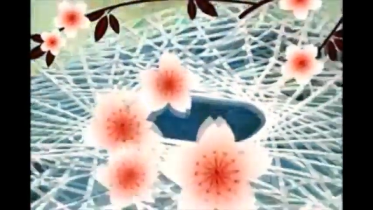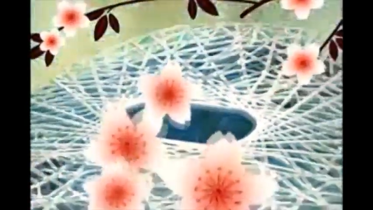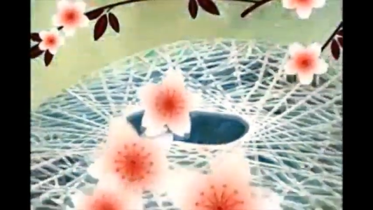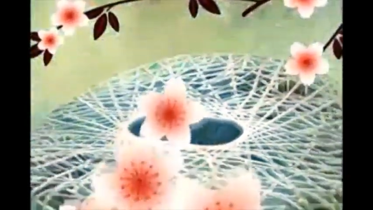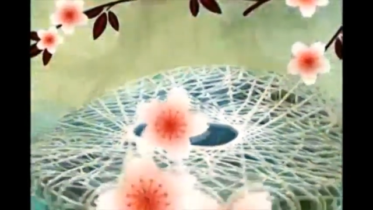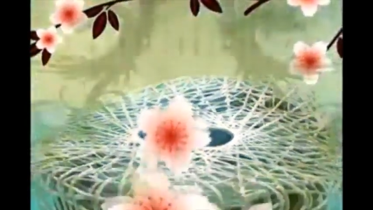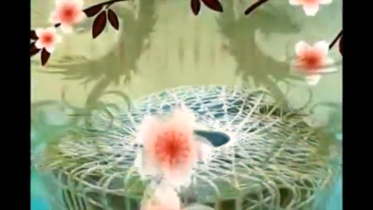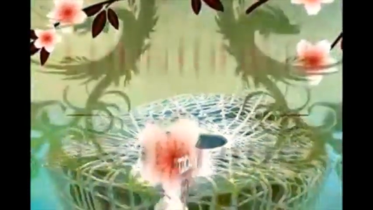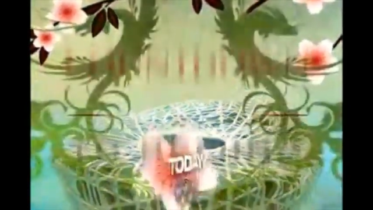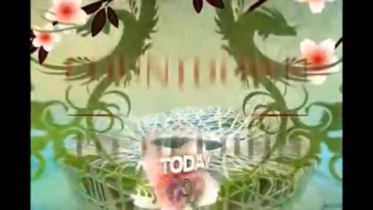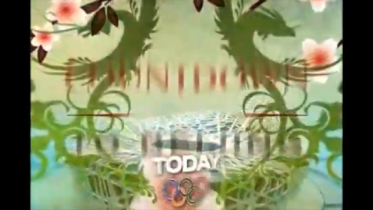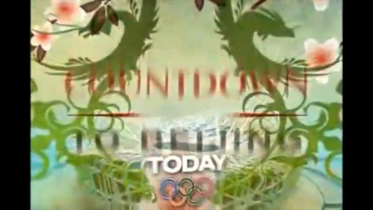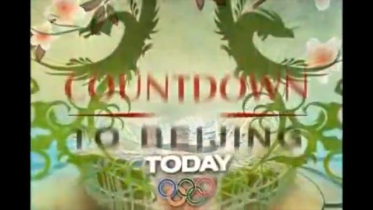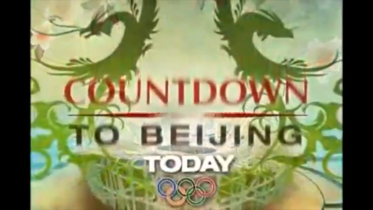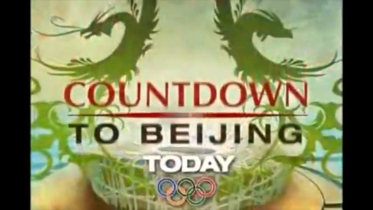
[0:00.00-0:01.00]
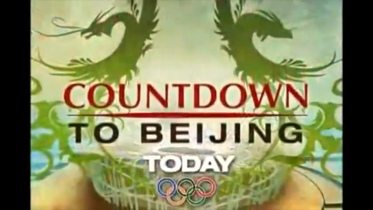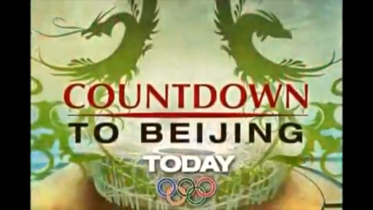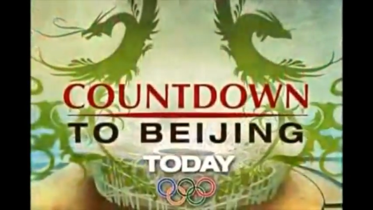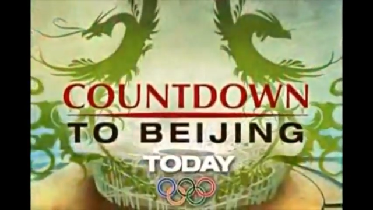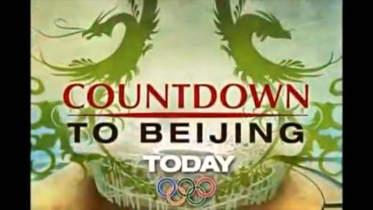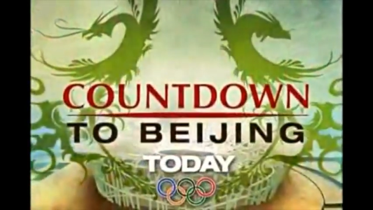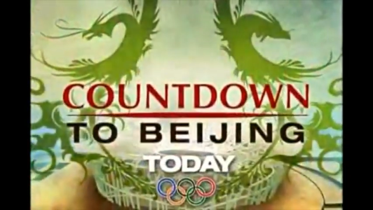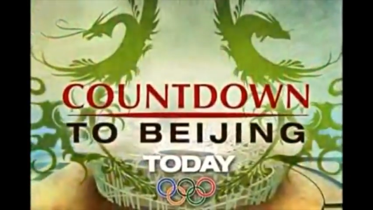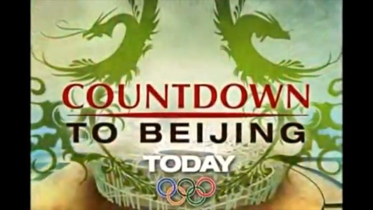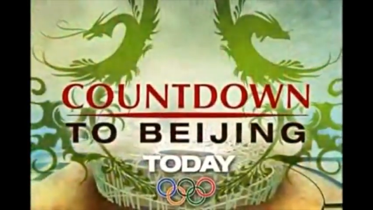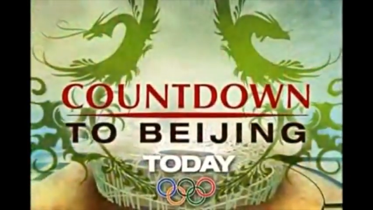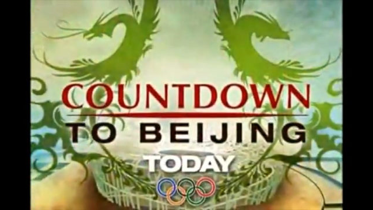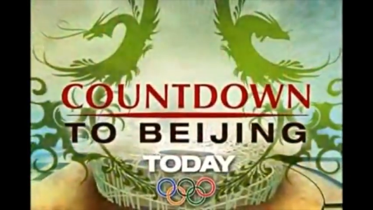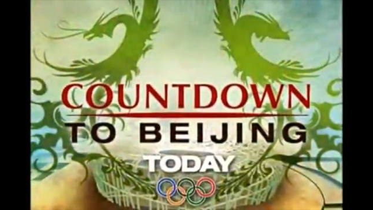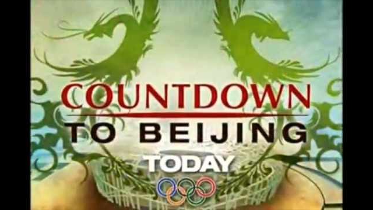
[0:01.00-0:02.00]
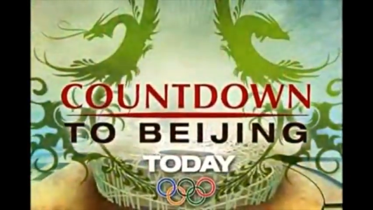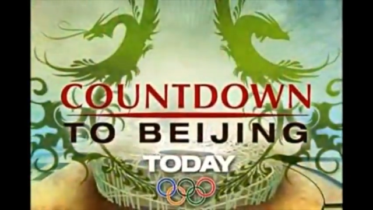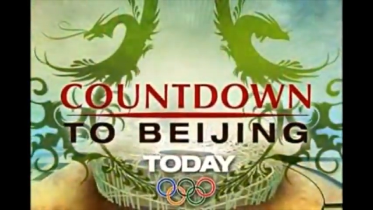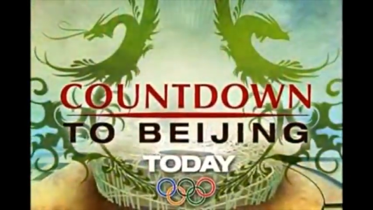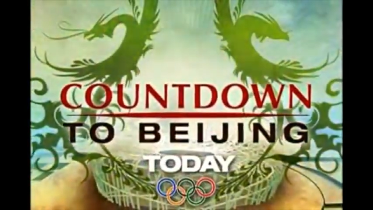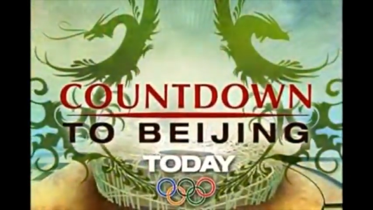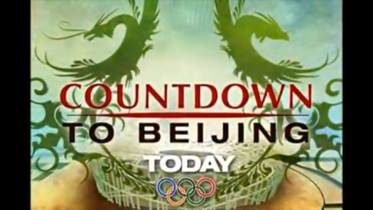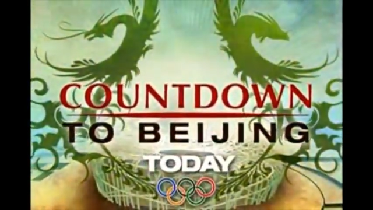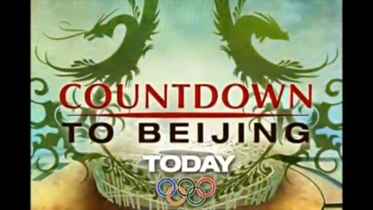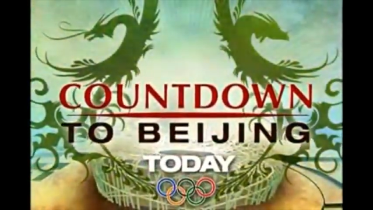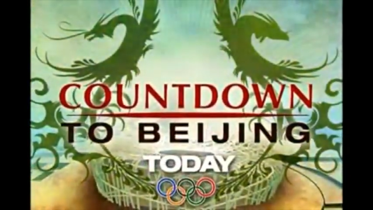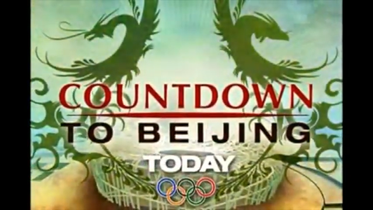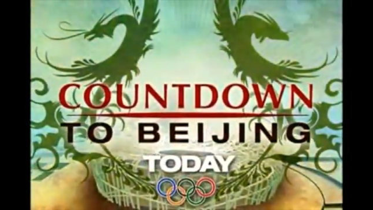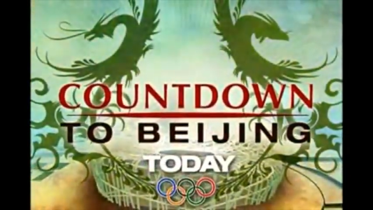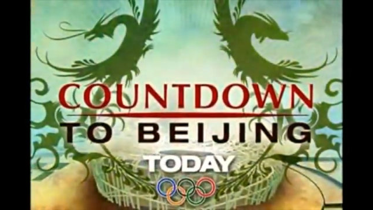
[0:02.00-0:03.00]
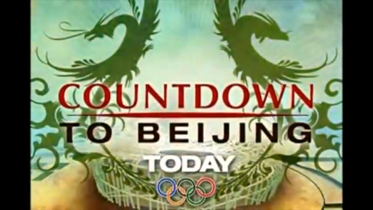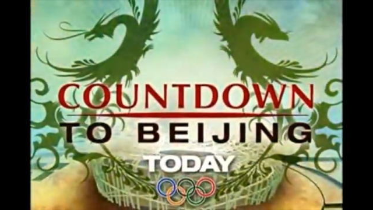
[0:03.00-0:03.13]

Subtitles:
No face is visible, so there are no lips to read.